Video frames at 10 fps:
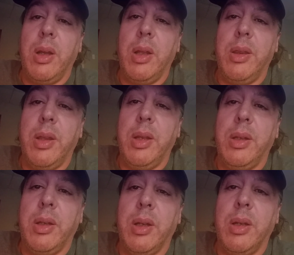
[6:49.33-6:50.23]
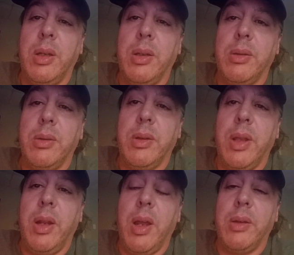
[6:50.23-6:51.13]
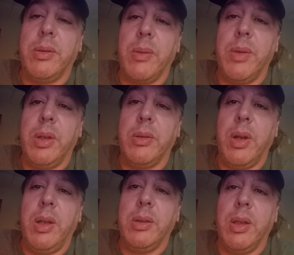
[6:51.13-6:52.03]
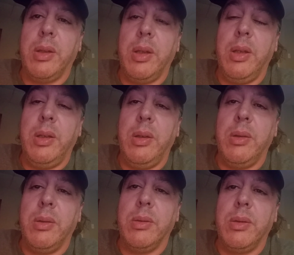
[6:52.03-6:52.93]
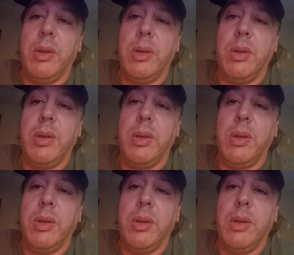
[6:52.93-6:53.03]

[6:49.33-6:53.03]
I think they'd have something great like the EU.